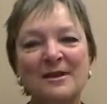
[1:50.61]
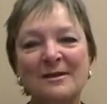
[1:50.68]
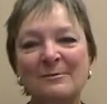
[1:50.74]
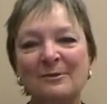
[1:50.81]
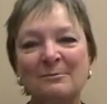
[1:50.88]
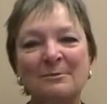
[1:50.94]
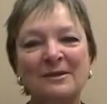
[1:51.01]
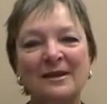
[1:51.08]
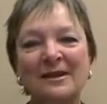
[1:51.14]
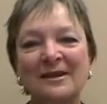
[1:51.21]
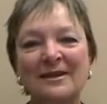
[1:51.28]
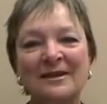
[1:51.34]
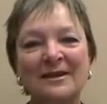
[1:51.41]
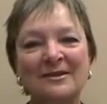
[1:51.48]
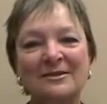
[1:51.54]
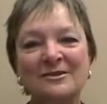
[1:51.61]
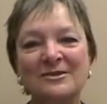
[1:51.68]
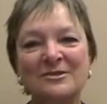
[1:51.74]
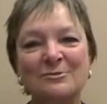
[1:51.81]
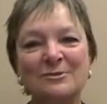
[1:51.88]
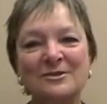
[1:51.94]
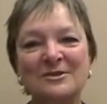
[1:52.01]
able to play again
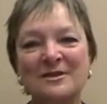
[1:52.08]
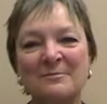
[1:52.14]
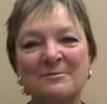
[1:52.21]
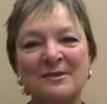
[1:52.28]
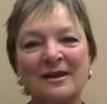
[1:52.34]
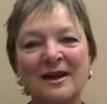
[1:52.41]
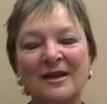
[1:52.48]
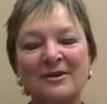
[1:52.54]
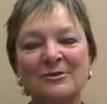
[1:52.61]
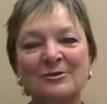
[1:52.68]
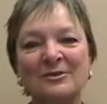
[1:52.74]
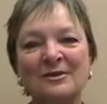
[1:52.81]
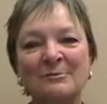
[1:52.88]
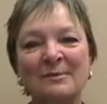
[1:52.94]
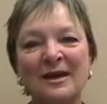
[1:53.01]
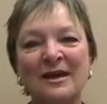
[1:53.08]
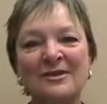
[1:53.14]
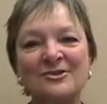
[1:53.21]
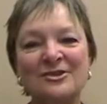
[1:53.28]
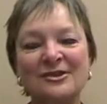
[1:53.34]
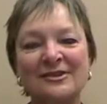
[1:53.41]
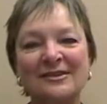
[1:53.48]
just was something I couldn't
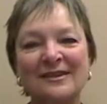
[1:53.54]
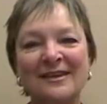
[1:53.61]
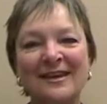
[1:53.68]
imagine.